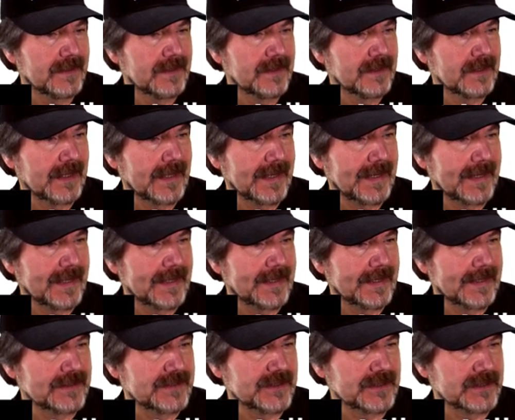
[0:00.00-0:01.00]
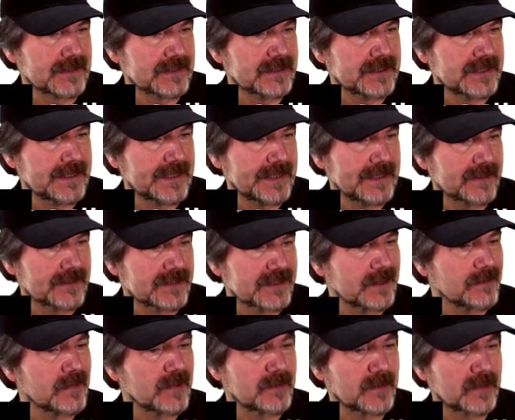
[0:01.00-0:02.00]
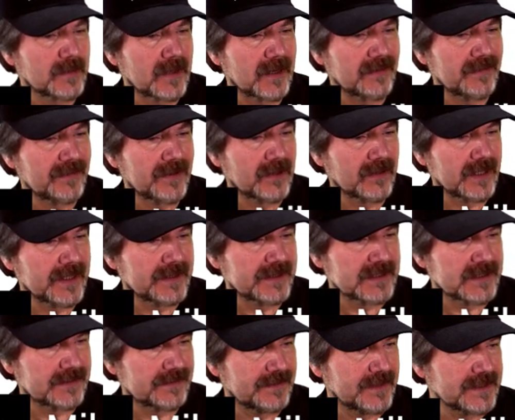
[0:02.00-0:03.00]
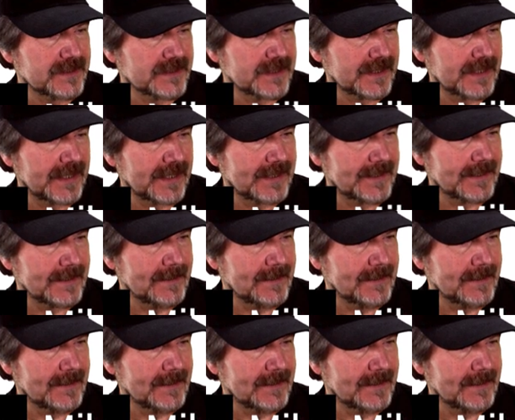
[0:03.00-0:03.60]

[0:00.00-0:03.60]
And as you can see here, some of them are fairly sophisticated.